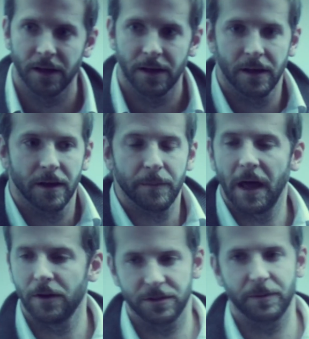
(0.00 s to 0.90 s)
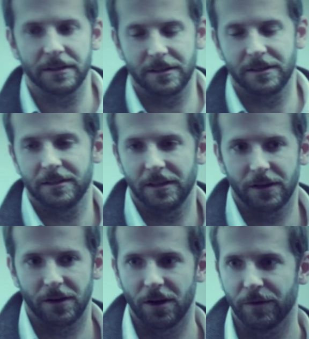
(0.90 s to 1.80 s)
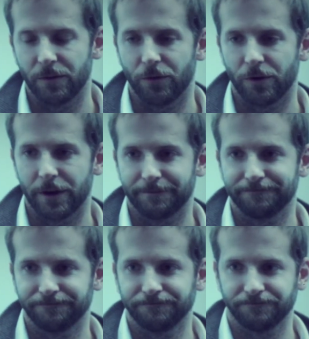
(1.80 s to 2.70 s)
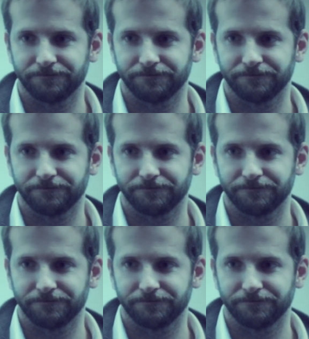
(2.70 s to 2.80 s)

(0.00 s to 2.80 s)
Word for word: Emily that he knows a specialist that he can call in the morning.